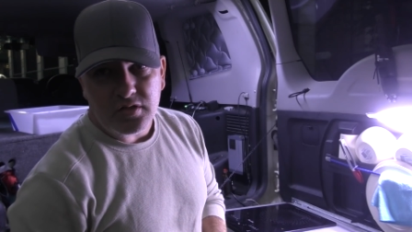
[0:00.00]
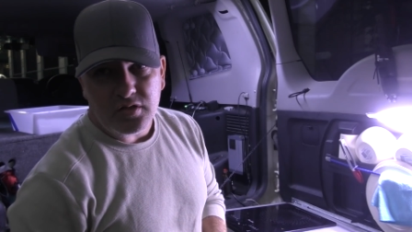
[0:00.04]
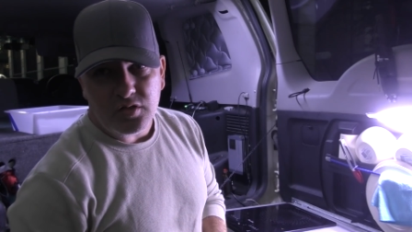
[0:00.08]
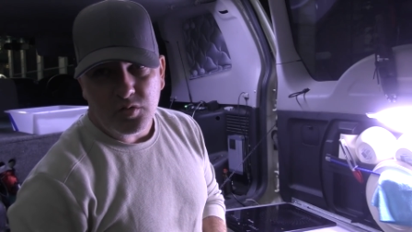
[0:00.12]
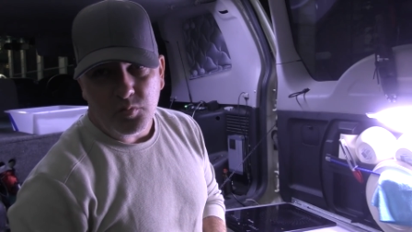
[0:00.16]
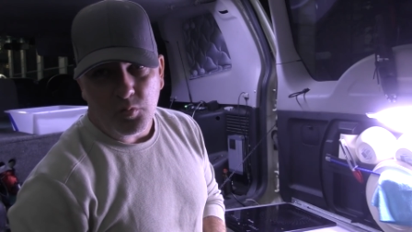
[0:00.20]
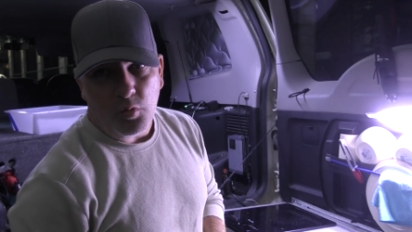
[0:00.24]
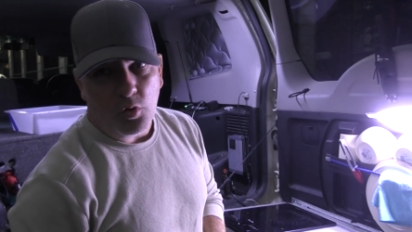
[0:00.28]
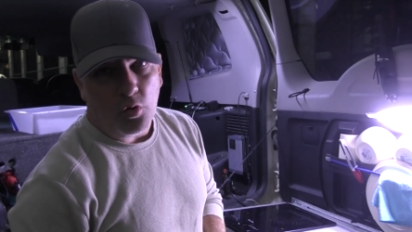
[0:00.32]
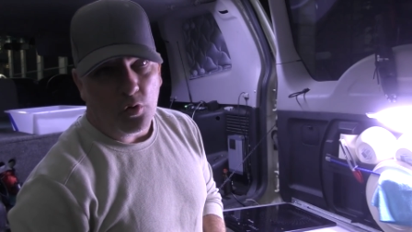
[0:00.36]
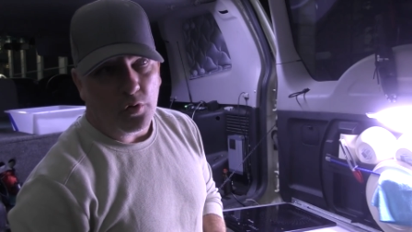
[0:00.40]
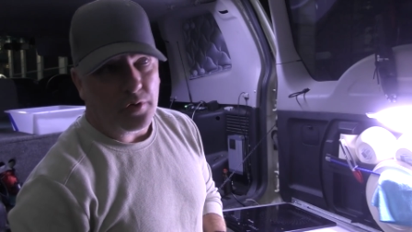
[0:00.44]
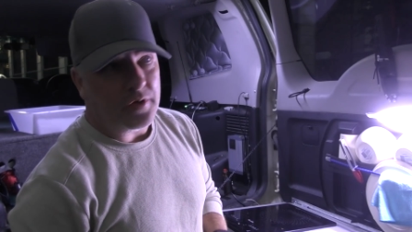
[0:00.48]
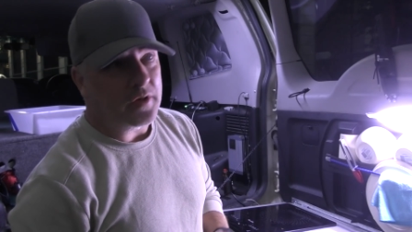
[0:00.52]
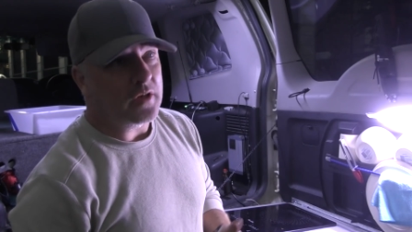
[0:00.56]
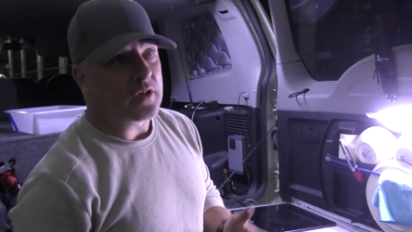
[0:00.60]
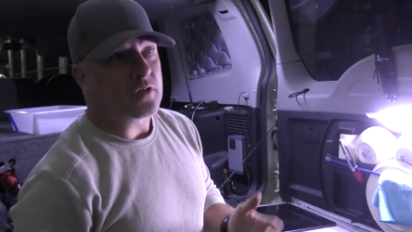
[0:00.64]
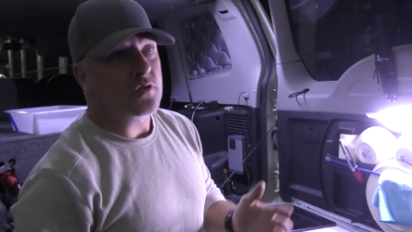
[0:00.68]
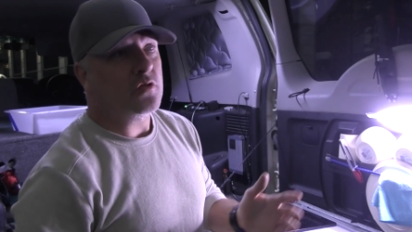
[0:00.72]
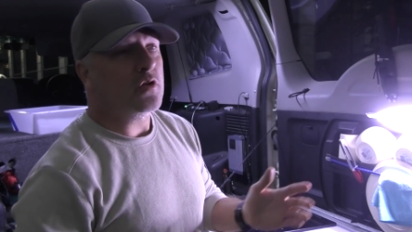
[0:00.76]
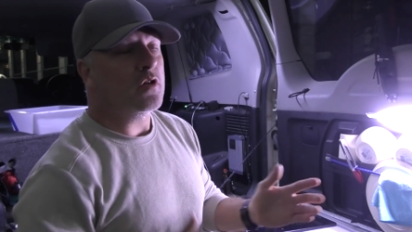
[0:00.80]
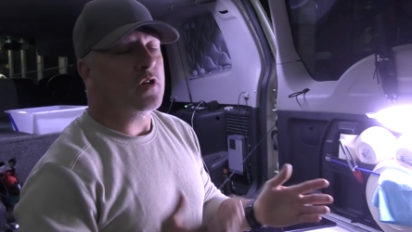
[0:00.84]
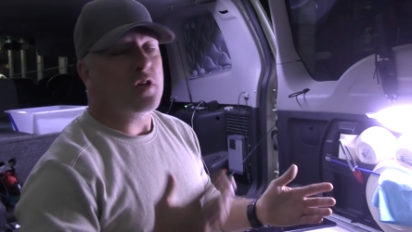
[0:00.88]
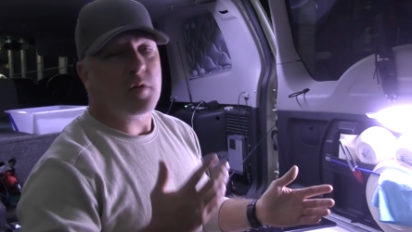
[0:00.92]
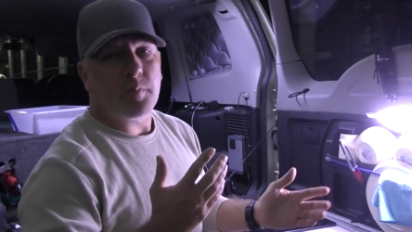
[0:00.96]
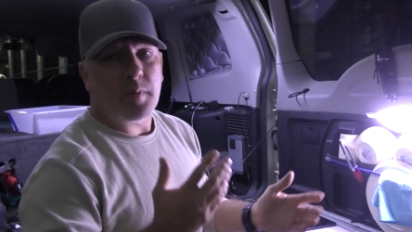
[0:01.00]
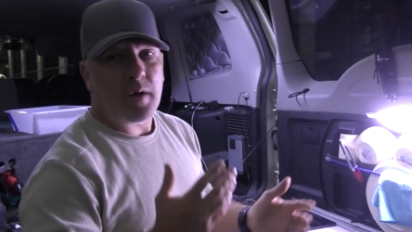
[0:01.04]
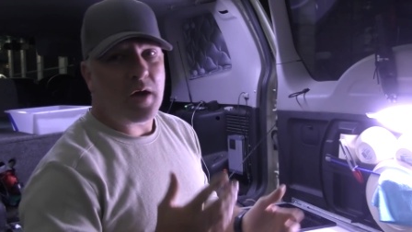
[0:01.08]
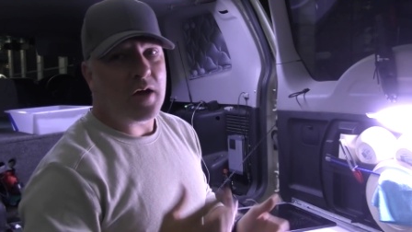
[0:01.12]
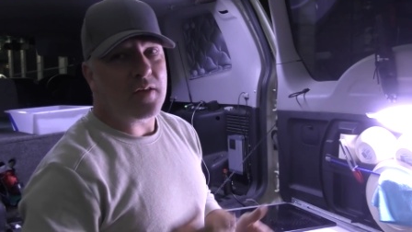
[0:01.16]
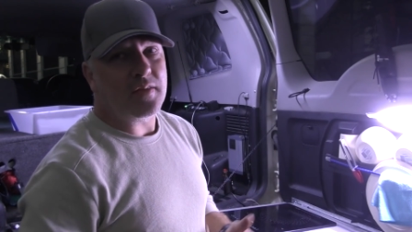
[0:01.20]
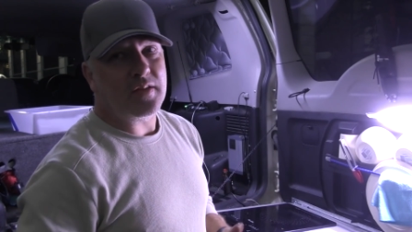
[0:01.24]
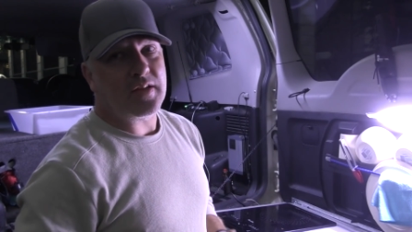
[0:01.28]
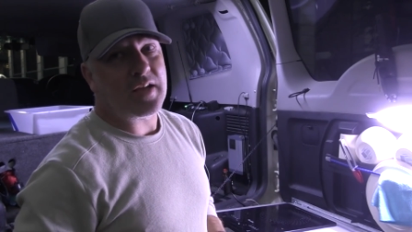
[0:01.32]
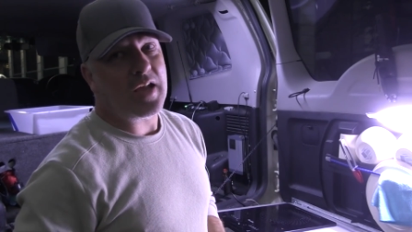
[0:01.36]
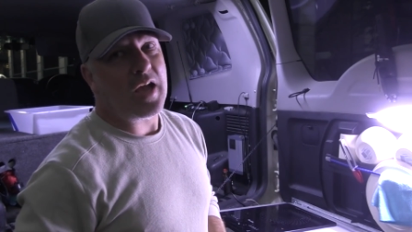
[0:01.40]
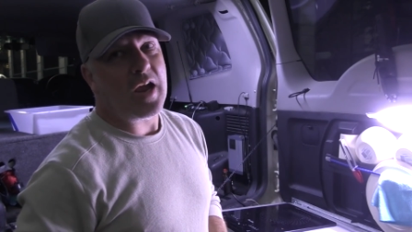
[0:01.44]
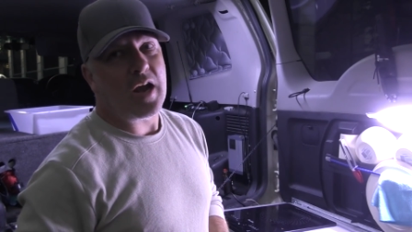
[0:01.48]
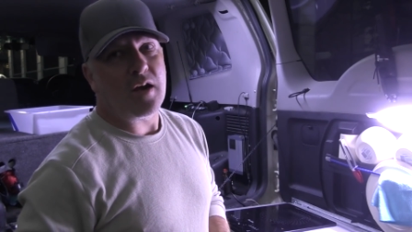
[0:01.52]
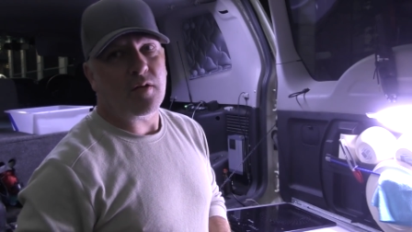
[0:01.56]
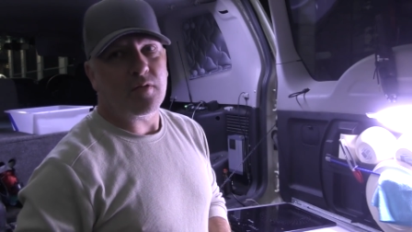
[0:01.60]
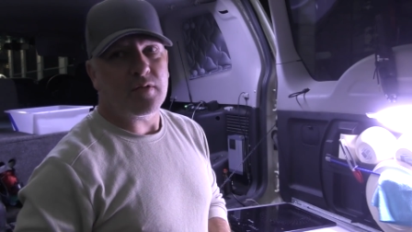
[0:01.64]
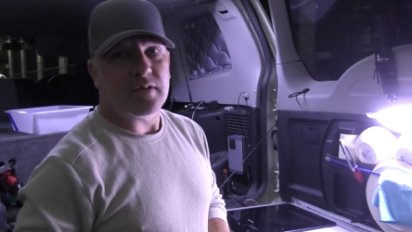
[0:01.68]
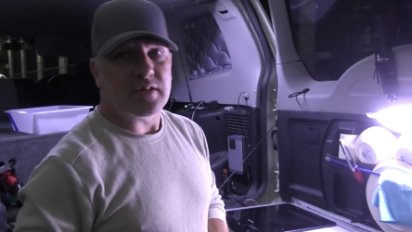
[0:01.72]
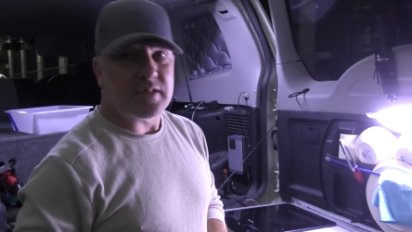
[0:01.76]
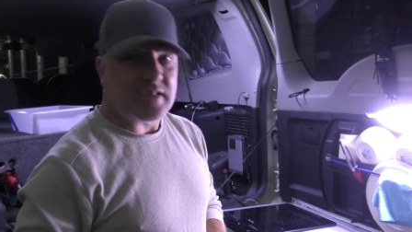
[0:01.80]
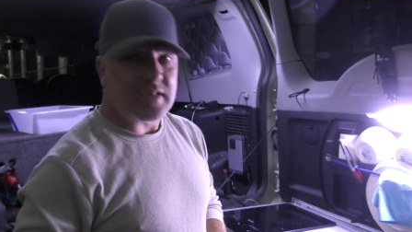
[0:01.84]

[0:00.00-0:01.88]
in the morning and trying to park the car in the